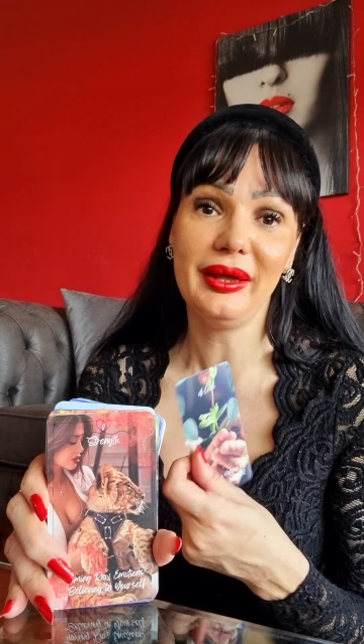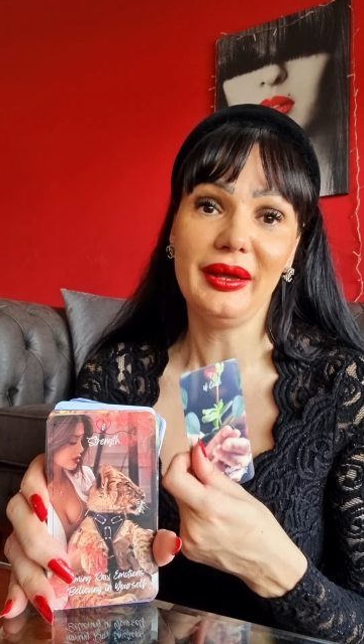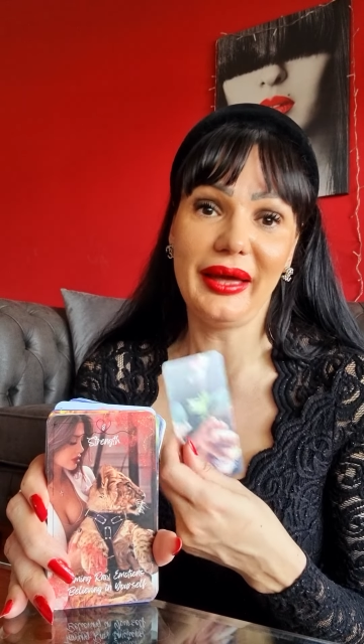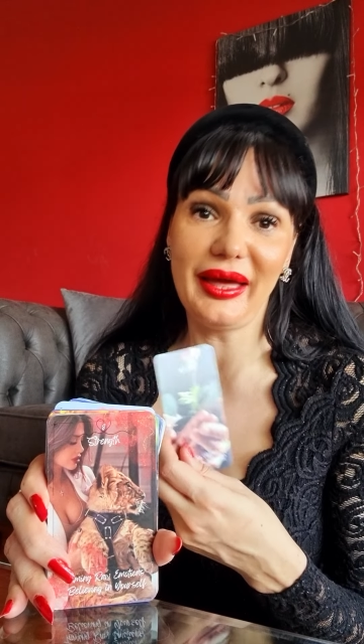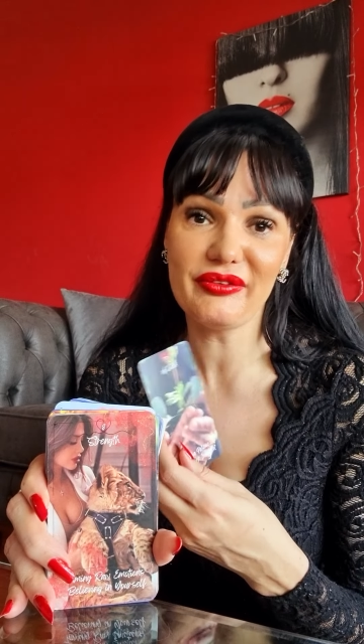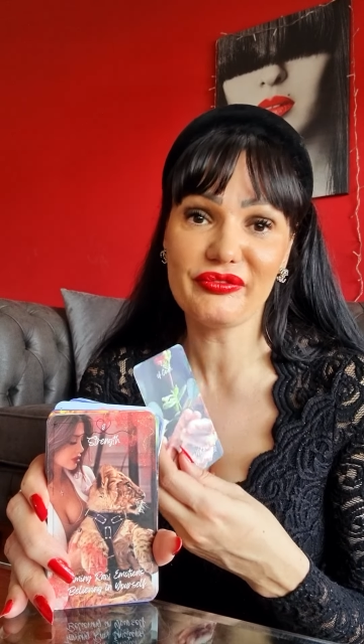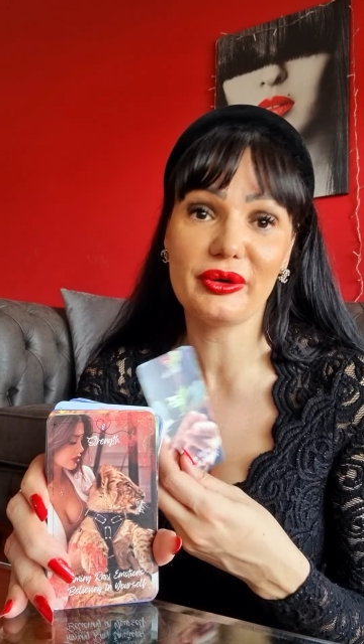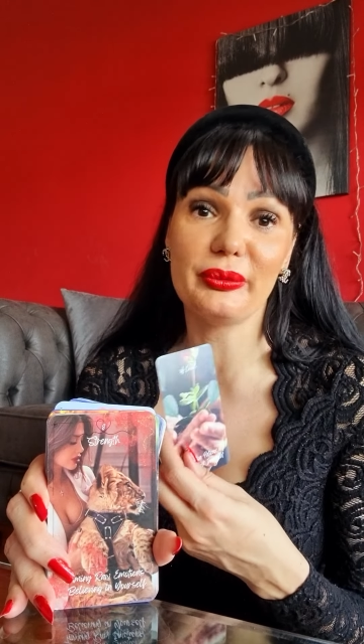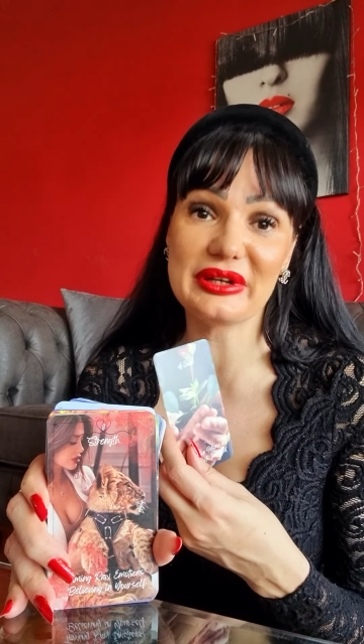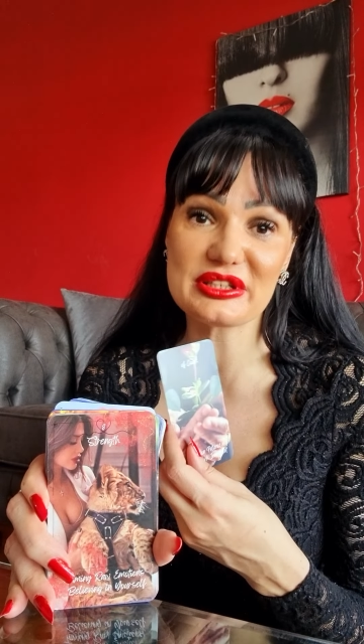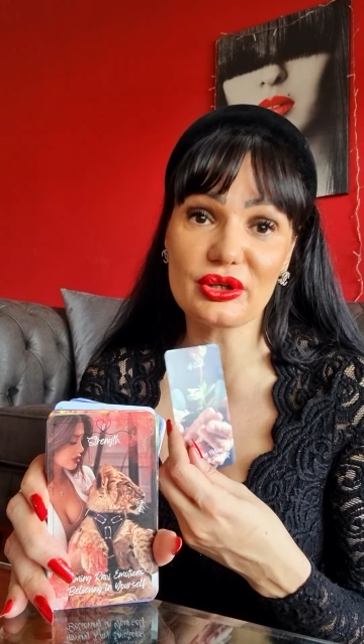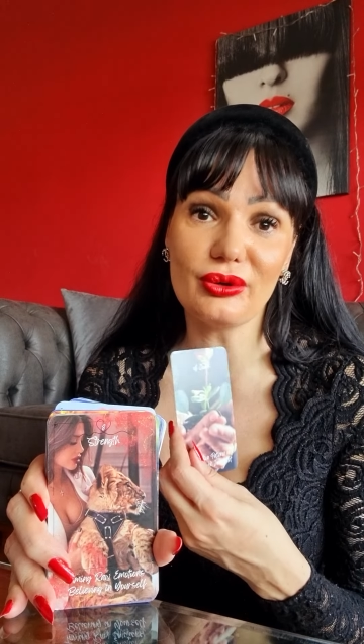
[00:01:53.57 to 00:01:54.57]
have
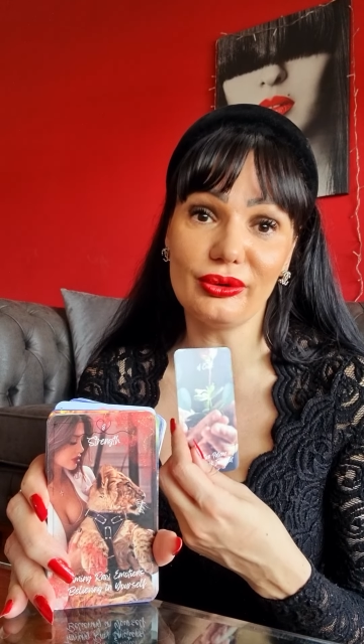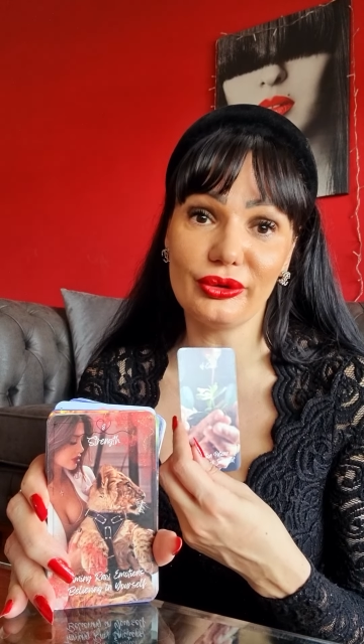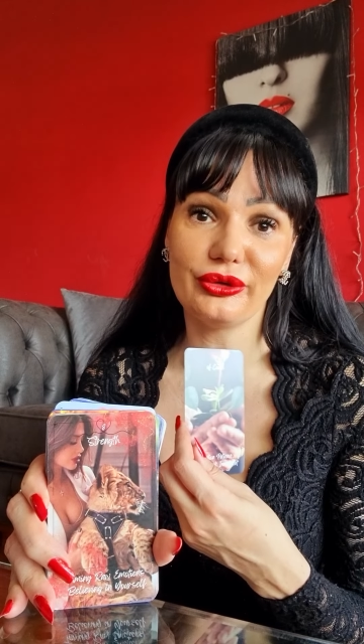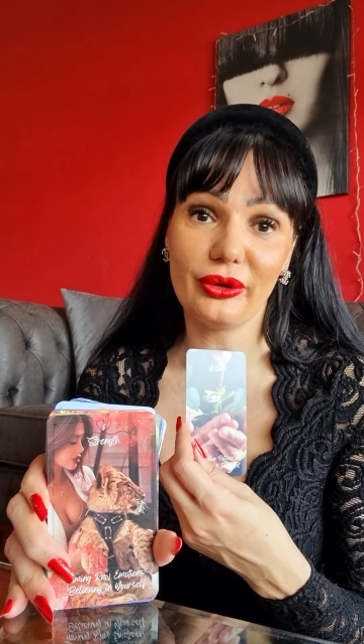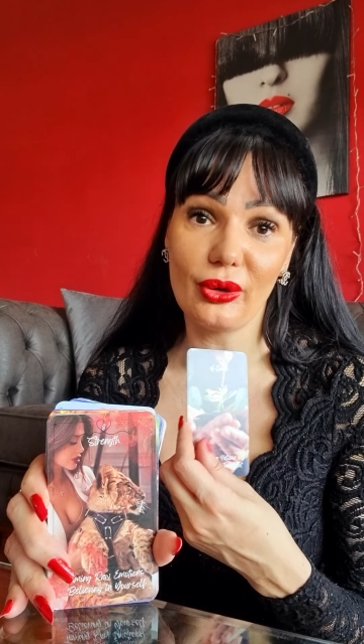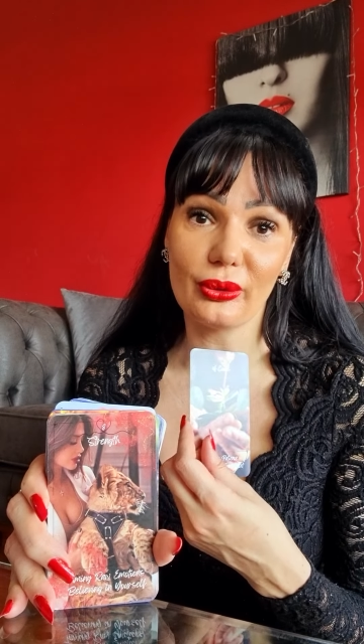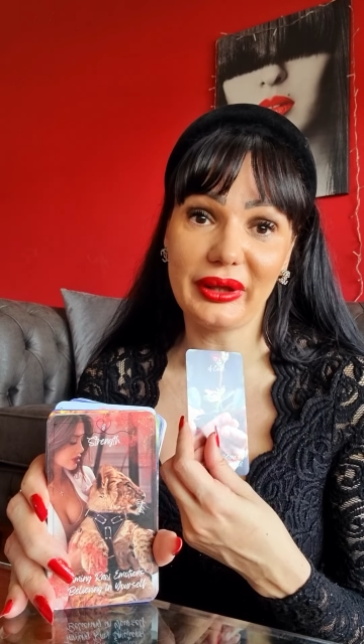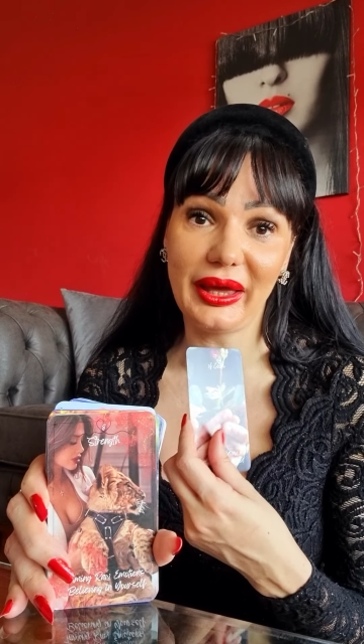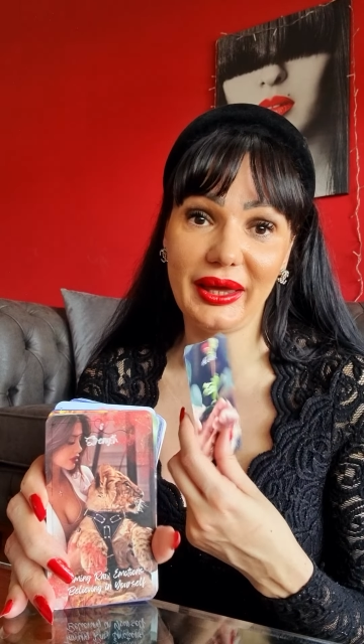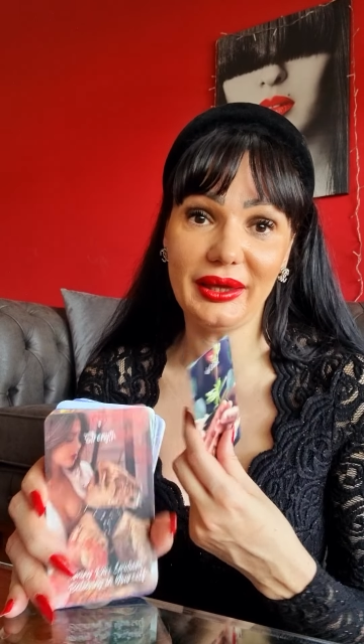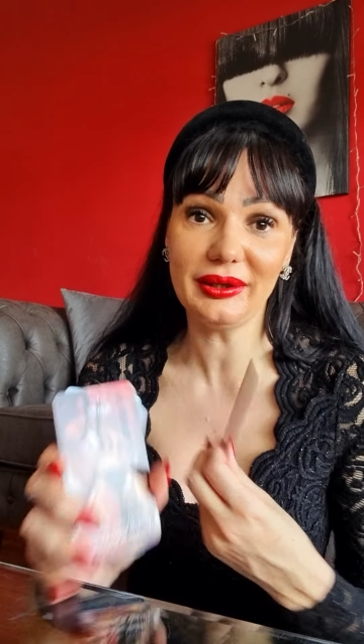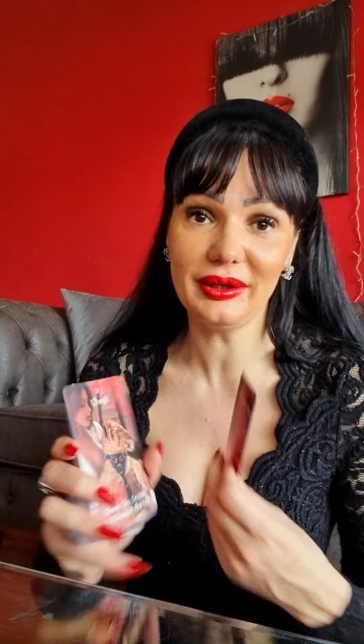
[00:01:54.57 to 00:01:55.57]
result,
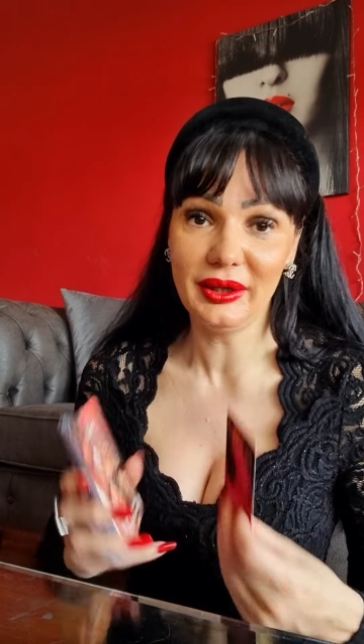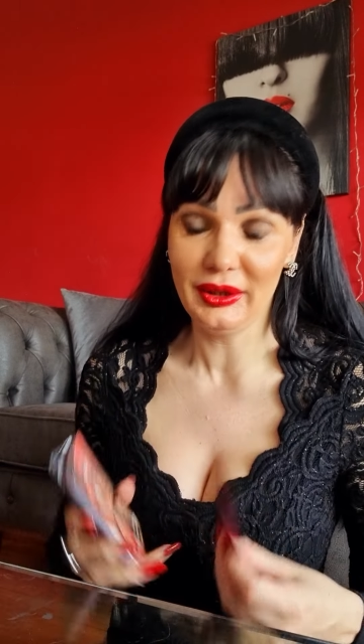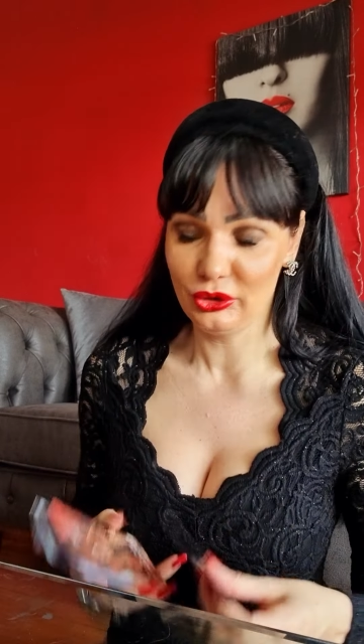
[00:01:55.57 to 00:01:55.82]
okay?